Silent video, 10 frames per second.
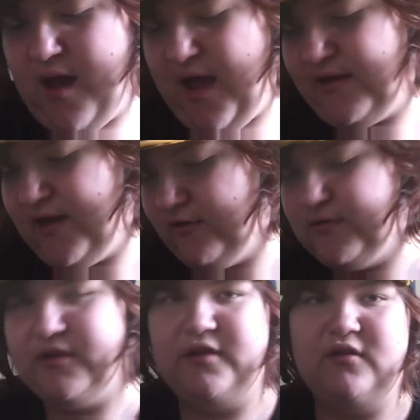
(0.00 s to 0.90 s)
I can't
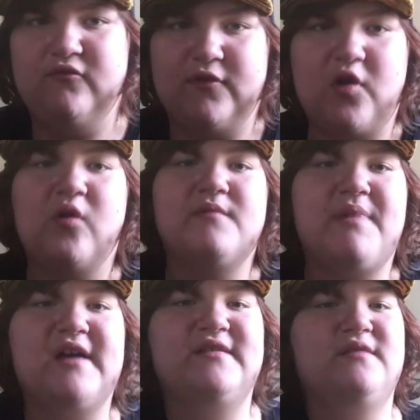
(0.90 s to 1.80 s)
really record
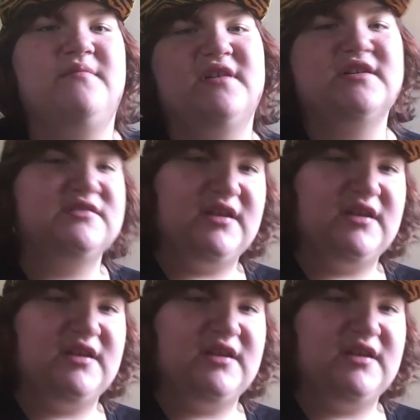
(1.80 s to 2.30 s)
by them because